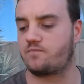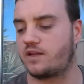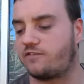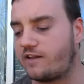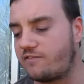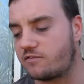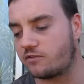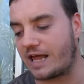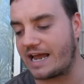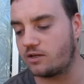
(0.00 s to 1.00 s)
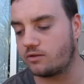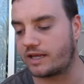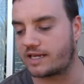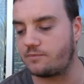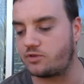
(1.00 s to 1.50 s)
A flavourful ale
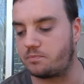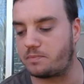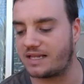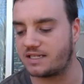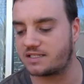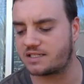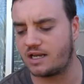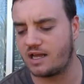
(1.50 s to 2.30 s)
that keeps you balanced.